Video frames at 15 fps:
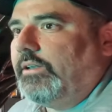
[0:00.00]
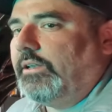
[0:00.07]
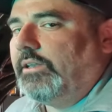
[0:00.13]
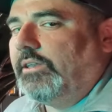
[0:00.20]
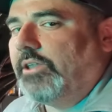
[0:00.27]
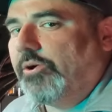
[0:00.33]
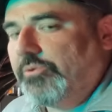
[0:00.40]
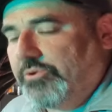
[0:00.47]

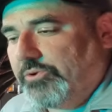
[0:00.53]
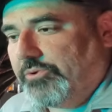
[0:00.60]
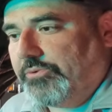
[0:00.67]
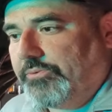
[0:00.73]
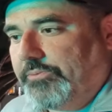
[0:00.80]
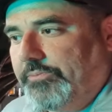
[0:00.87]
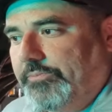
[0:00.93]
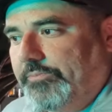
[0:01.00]
local.
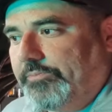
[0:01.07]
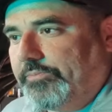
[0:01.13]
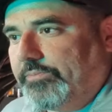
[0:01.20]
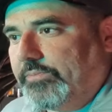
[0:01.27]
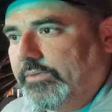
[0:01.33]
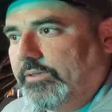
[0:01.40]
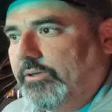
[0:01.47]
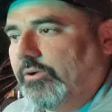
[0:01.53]

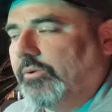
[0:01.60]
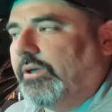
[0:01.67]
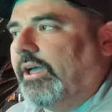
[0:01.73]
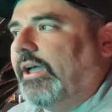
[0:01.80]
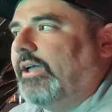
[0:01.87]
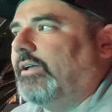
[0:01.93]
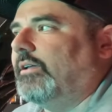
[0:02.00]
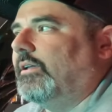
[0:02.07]

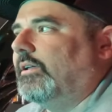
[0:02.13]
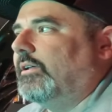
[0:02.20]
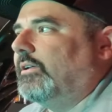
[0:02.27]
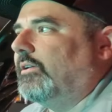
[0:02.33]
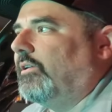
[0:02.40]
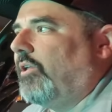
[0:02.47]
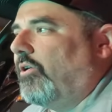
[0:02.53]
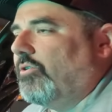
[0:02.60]
Okay,
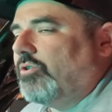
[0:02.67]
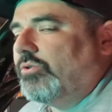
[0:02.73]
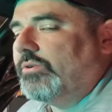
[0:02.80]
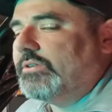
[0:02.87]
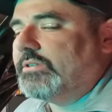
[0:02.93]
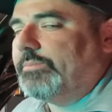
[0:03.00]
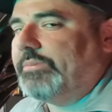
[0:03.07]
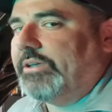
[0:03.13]
Local
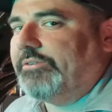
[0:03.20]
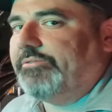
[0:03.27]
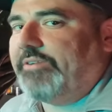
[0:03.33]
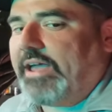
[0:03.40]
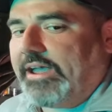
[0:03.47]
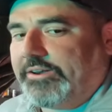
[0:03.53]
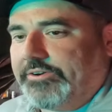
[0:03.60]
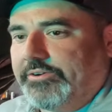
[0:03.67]
is a big
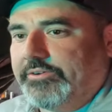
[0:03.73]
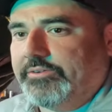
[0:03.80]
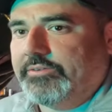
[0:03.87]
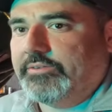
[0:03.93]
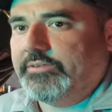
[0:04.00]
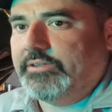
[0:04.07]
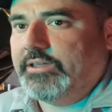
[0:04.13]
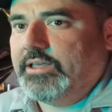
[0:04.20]
factor.
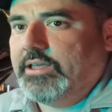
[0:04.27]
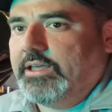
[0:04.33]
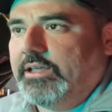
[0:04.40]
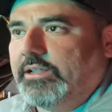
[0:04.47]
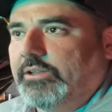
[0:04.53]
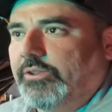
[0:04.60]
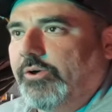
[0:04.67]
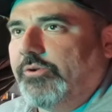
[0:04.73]

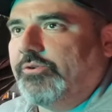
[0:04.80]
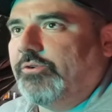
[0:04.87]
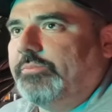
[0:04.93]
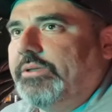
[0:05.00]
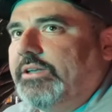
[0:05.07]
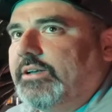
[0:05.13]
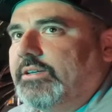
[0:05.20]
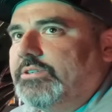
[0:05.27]
Local
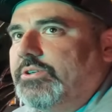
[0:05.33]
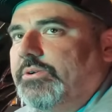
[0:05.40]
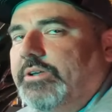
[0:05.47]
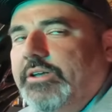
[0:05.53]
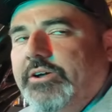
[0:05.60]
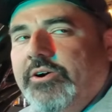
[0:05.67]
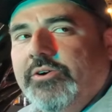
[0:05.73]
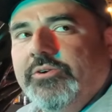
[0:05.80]
because you
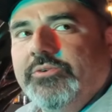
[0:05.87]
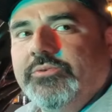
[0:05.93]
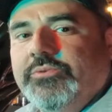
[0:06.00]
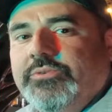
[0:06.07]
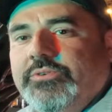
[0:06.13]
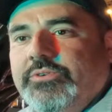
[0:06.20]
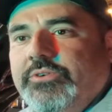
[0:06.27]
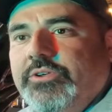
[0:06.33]
can
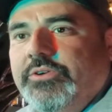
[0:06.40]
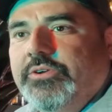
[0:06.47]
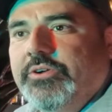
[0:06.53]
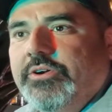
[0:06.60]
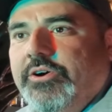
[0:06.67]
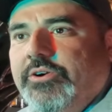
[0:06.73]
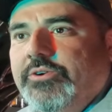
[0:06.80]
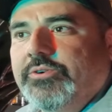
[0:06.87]

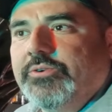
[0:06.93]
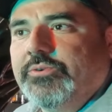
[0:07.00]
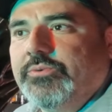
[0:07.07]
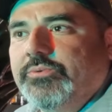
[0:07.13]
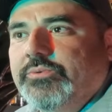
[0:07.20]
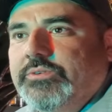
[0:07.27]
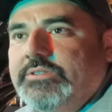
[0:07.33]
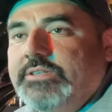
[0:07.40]

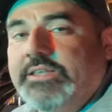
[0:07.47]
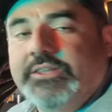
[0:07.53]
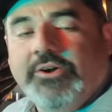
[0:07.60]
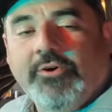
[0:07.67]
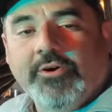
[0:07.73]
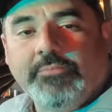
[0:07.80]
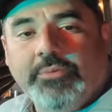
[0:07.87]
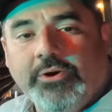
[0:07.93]
go see the
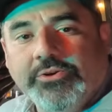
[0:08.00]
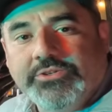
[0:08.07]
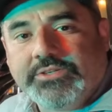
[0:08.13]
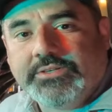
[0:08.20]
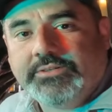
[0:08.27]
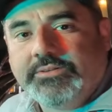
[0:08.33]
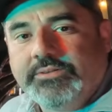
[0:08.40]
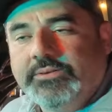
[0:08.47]
car in
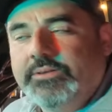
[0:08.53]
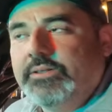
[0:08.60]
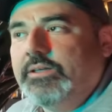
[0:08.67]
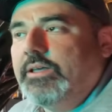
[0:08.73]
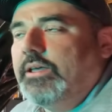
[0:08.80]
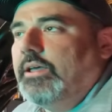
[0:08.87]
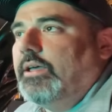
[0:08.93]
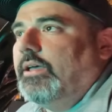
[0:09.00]
person,
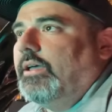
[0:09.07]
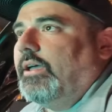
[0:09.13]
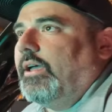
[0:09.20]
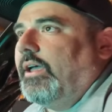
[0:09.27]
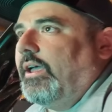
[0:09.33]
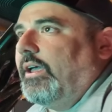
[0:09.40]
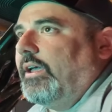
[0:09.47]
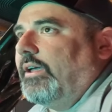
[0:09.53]

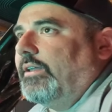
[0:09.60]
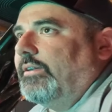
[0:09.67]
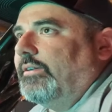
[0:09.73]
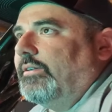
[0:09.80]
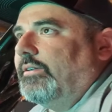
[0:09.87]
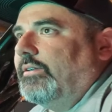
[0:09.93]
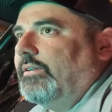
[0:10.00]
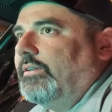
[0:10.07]
and